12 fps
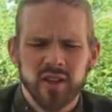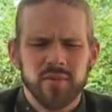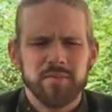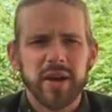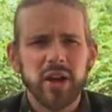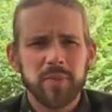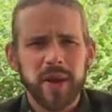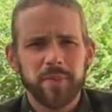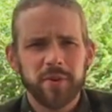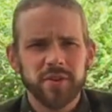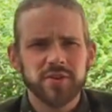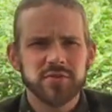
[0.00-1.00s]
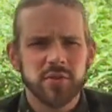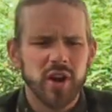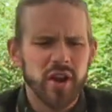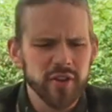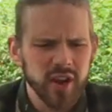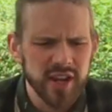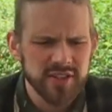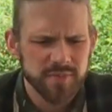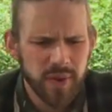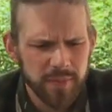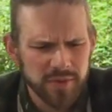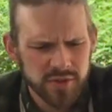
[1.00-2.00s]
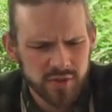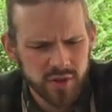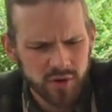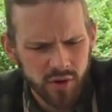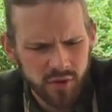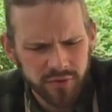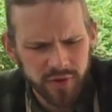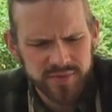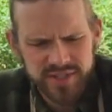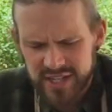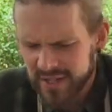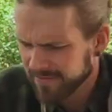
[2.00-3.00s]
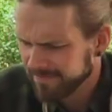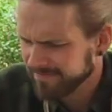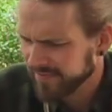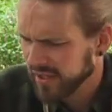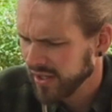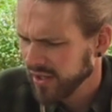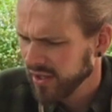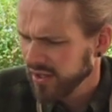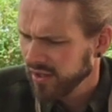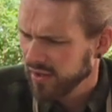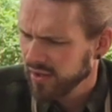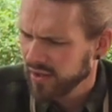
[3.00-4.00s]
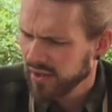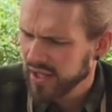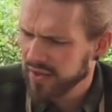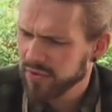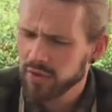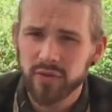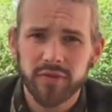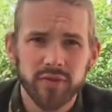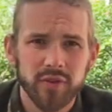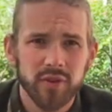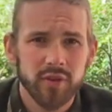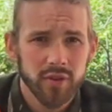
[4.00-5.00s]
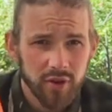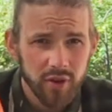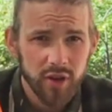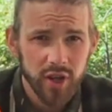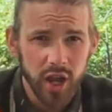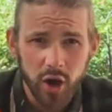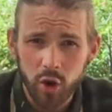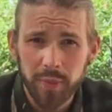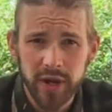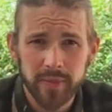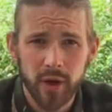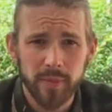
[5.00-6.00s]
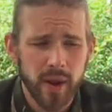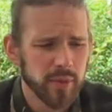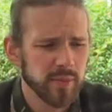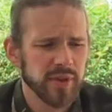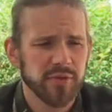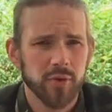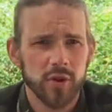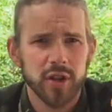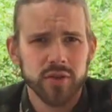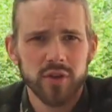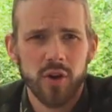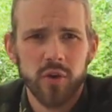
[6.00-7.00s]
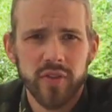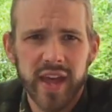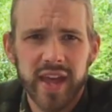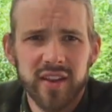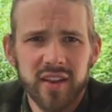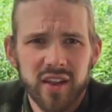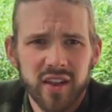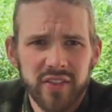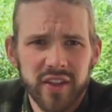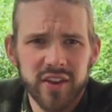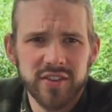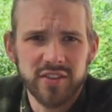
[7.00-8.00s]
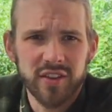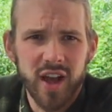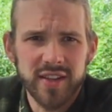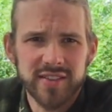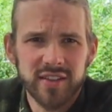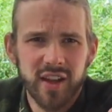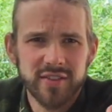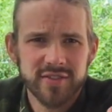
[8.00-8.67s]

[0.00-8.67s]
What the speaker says: Bell peppers or other kinds of peppers you can grow from seed. If you've cut open a bell pepper before, you know that there's lots and lots